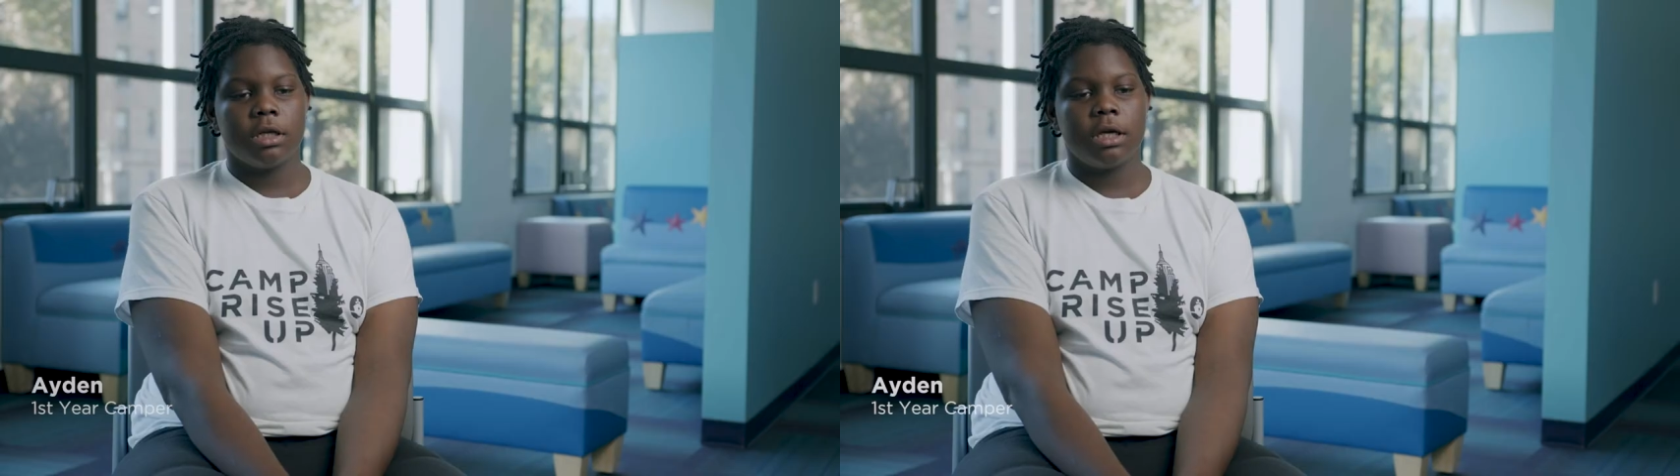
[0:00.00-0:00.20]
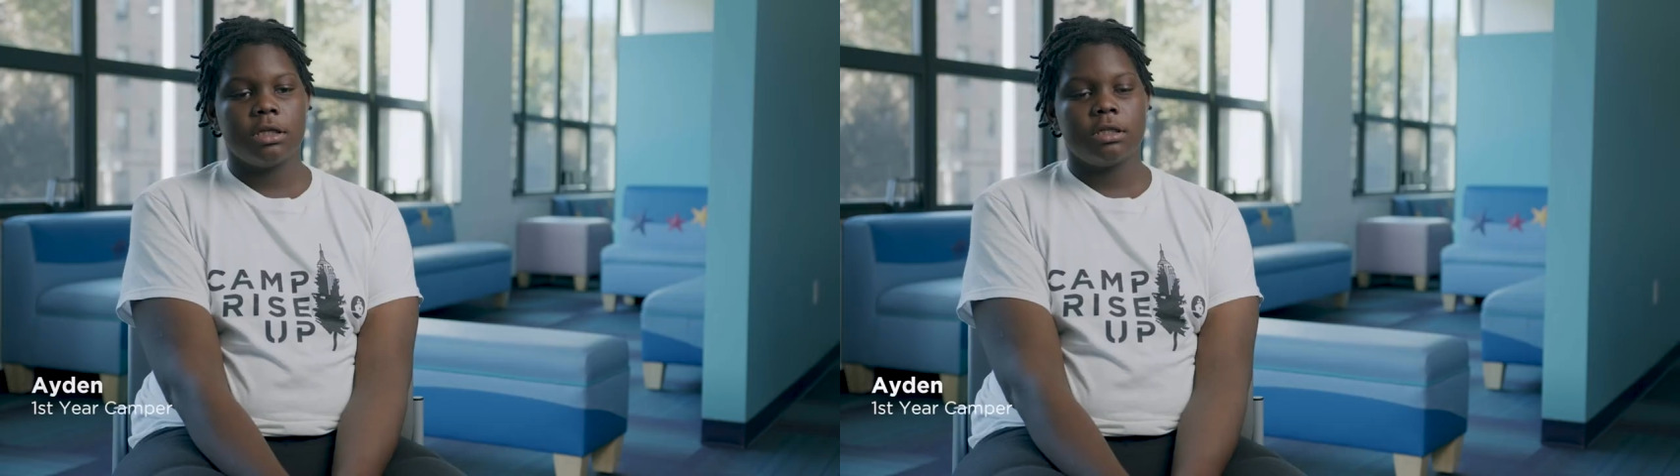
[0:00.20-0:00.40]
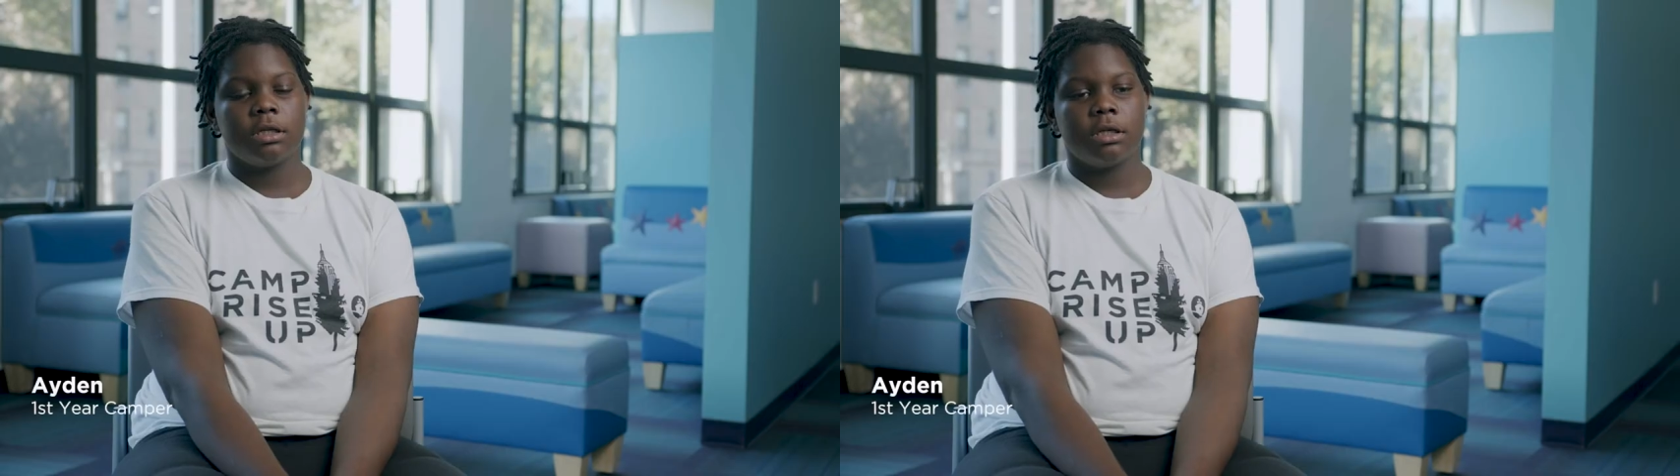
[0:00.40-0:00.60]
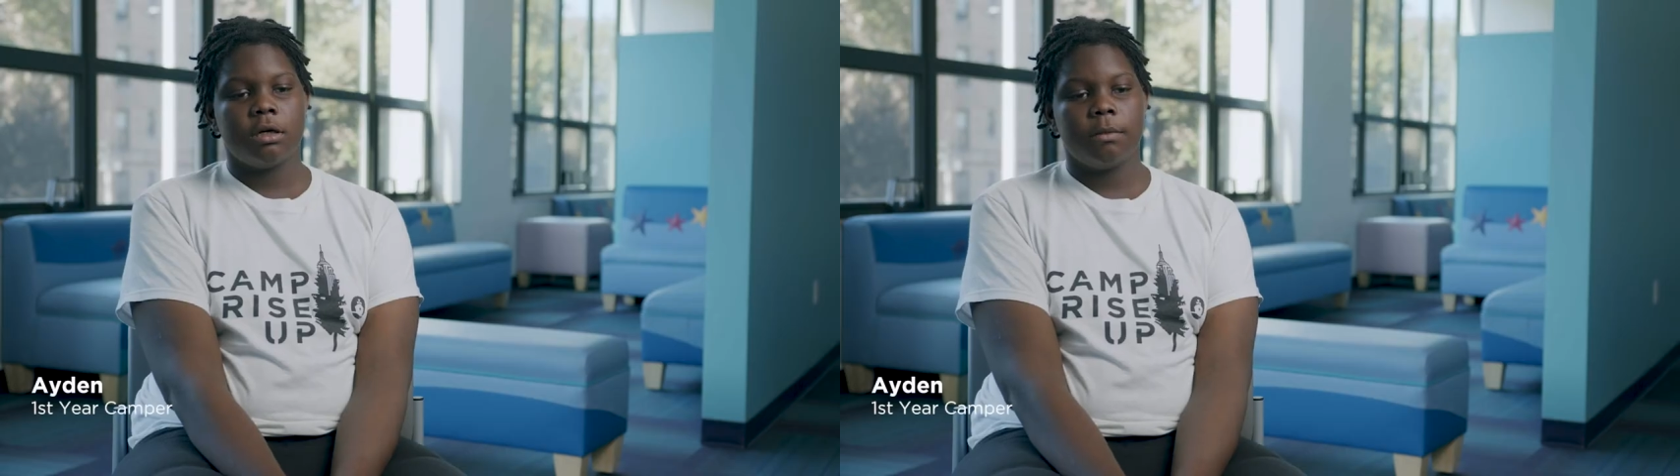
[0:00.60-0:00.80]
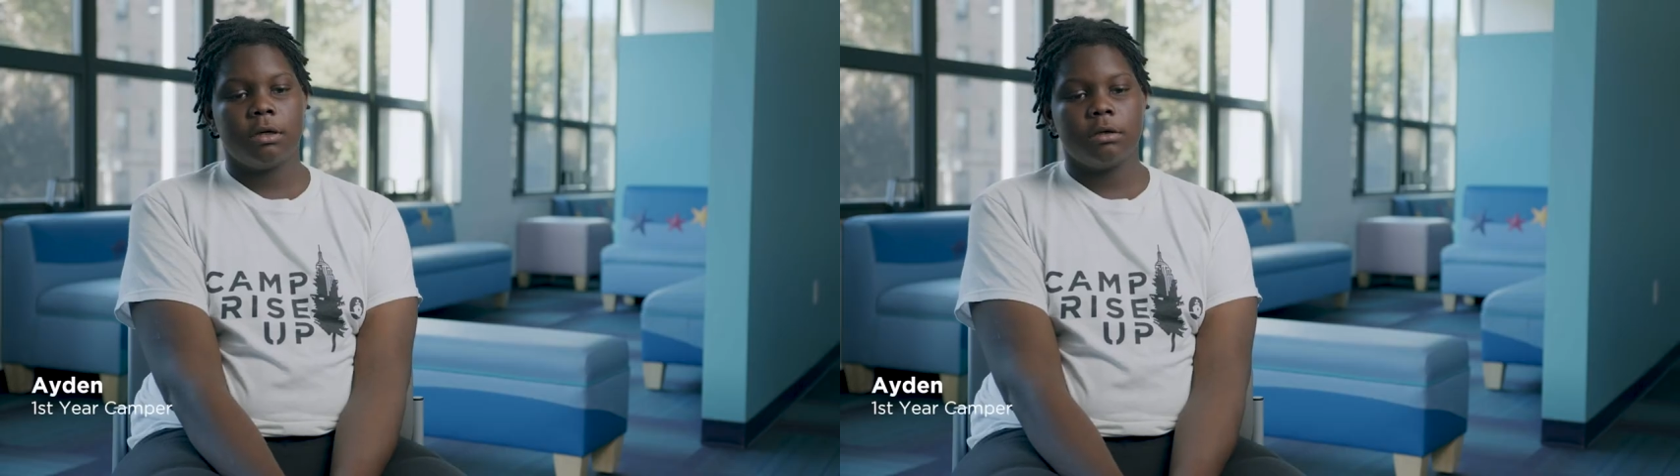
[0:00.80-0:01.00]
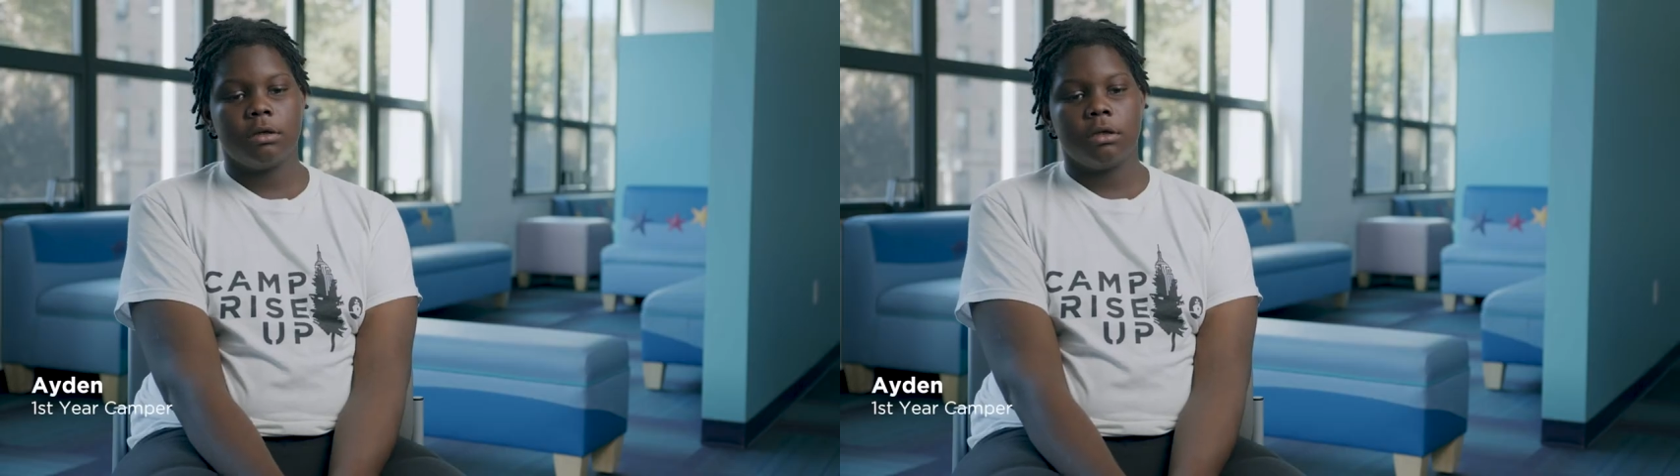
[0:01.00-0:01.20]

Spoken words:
They taught about